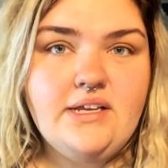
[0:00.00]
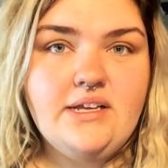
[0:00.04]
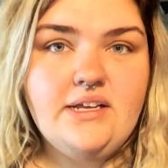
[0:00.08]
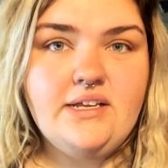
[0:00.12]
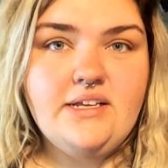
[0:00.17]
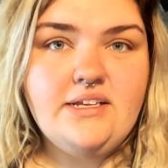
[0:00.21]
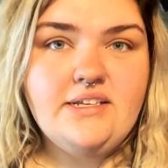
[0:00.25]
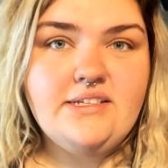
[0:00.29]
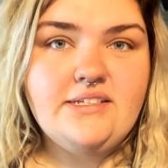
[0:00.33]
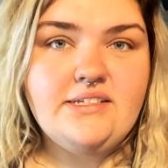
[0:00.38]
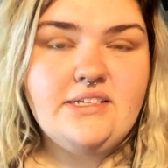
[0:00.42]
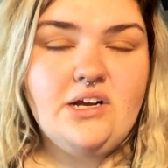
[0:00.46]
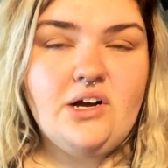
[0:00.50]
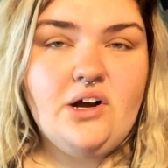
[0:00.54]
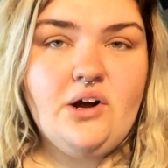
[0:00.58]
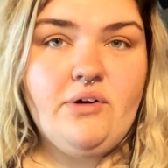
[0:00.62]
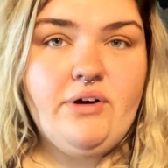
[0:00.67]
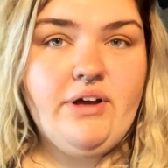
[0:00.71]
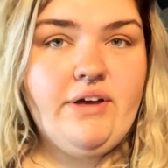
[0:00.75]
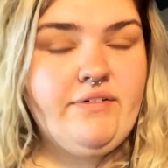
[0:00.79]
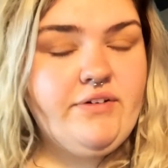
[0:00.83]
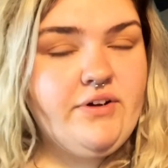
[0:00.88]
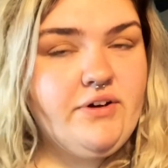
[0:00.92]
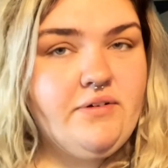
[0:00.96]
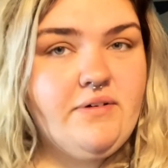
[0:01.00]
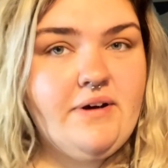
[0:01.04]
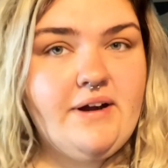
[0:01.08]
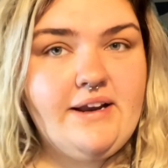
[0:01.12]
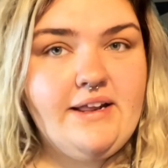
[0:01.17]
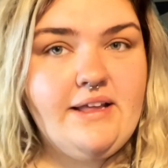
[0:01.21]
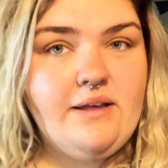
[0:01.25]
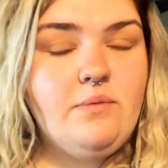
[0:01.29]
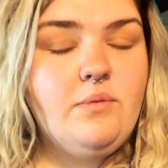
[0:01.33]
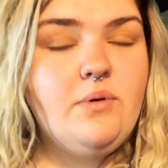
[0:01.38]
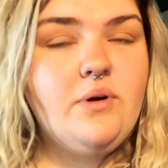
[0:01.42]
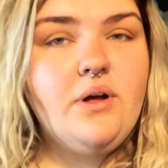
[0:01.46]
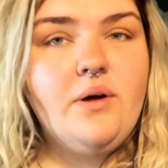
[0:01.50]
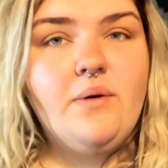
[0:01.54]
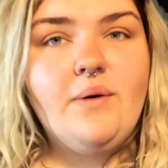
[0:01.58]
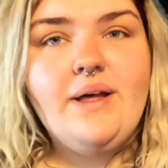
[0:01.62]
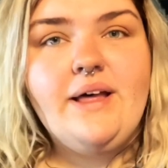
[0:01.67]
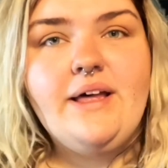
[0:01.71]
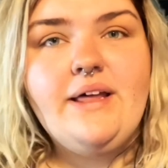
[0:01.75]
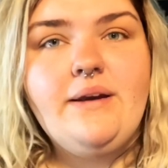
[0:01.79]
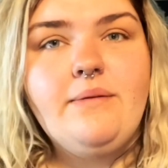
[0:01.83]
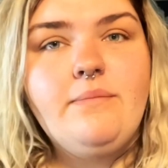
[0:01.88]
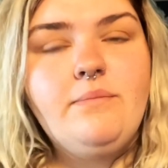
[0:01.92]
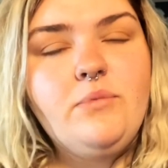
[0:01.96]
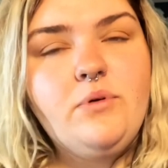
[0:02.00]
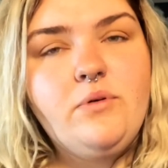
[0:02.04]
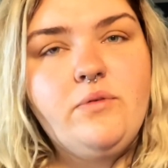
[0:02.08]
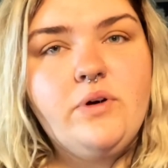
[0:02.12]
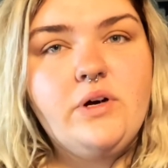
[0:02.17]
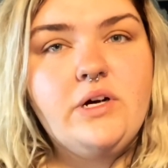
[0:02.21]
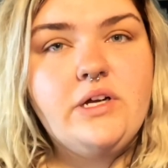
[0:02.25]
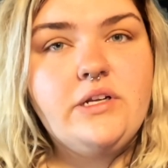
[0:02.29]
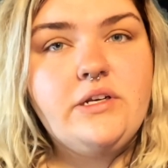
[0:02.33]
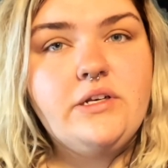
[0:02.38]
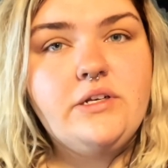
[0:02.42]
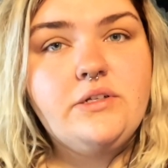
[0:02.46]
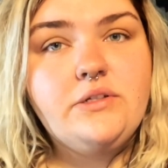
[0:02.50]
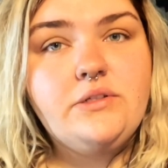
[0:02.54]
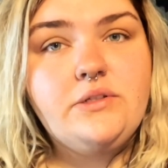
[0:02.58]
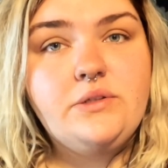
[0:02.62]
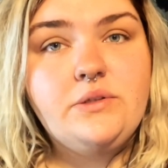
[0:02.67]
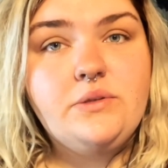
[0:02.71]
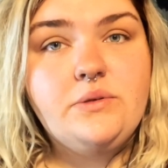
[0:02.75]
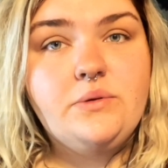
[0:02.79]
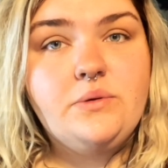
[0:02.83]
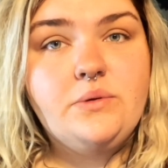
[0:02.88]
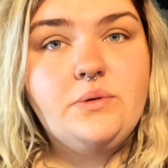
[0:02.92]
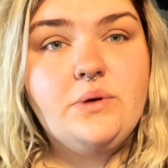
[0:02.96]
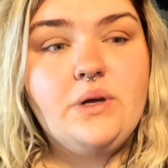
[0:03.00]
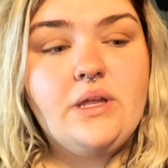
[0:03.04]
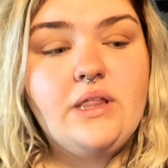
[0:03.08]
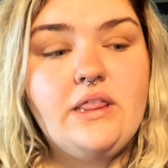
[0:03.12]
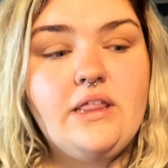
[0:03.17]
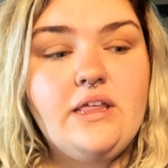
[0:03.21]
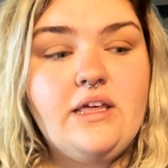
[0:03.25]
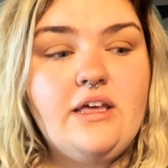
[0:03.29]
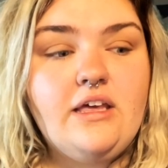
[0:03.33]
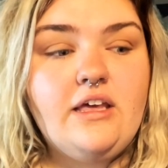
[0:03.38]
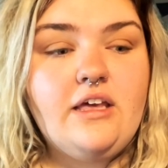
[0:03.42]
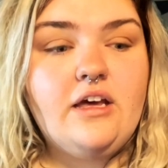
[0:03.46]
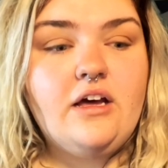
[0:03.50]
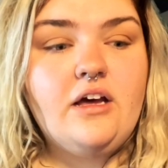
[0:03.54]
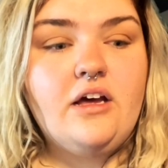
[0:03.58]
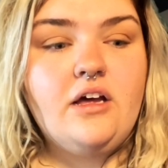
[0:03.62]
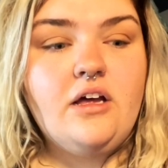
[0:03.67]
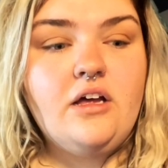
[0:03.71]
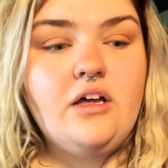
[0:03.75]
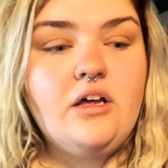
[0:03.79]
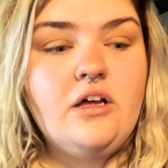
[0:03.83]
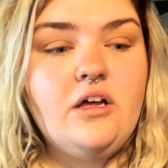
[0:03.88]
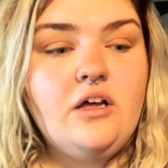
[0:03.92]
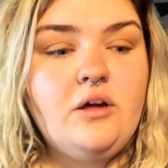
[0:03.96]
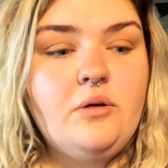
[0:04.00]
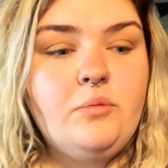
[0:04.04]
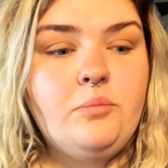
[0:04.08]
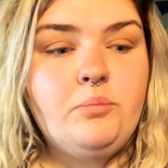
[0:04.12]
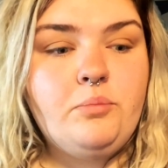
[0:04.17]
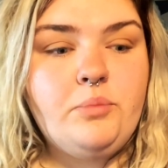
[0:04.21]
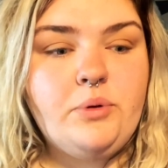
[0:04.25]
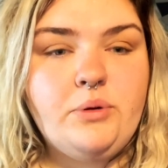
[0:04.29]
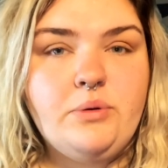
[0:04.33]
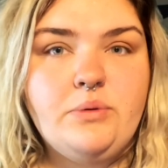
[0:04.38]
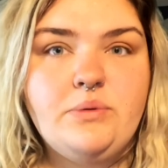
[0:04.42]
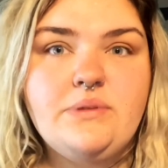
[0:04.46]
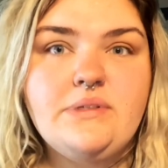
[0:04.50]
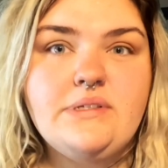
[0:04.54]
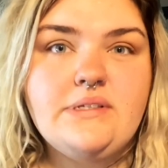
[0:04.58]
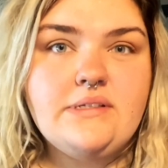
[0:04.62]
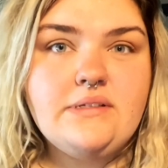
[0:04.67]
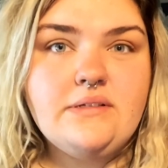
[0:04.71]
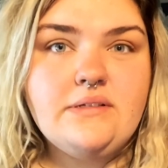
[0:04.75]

So if you're ready, we'll go ahead and move on to the boots.